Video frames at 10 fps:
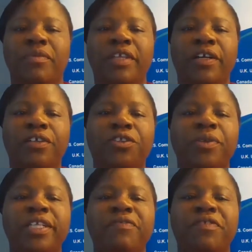There are
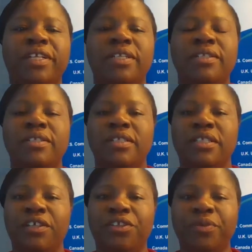three different
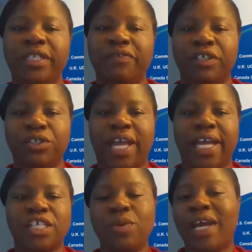
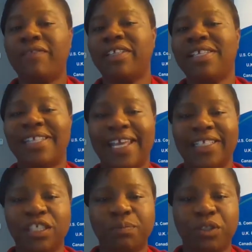tracks. You have the
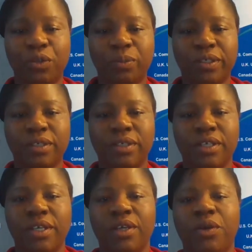standard diploma,
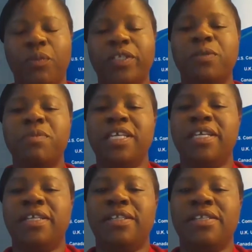which
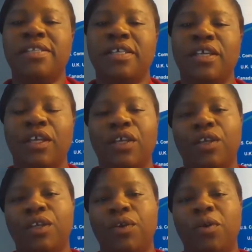means
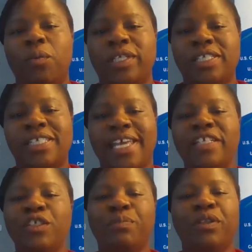with the
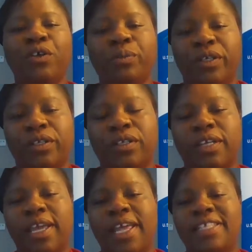standard diploma,
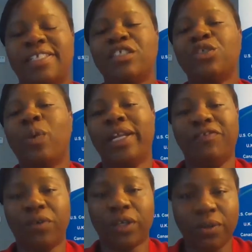it's still
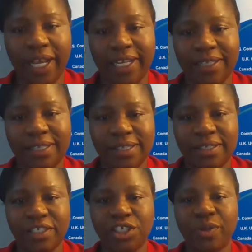24
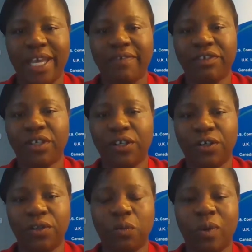credits that you have to
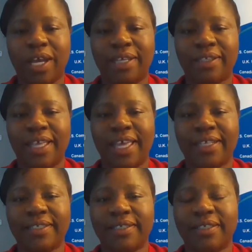earn while
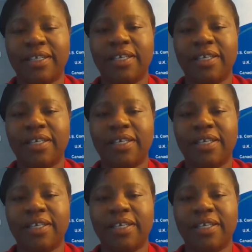at